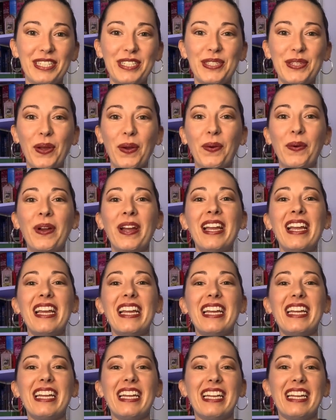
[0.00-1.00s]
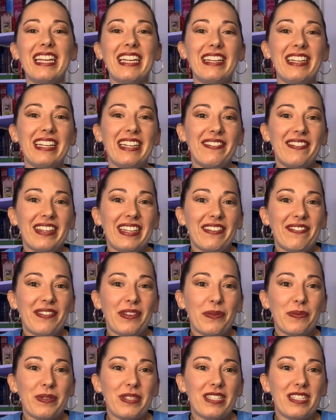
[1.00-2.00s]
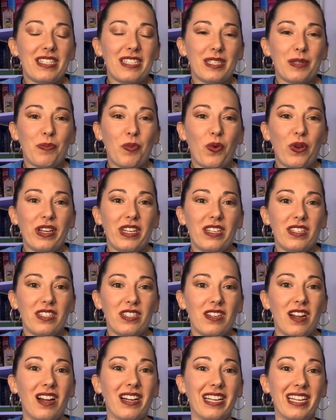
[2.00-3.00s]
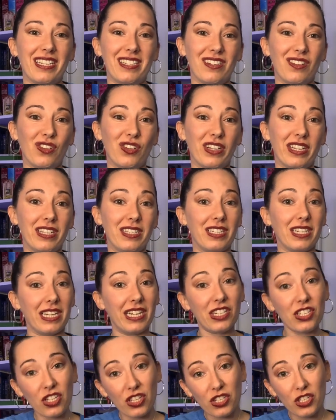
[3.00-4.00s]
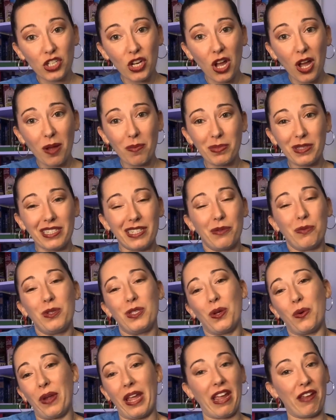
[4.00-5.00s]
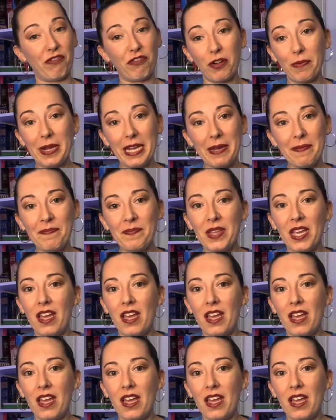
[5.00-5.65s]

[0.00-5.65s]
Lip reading: So even if it was disappointing to not get to look into each of the shops, it was okay for me.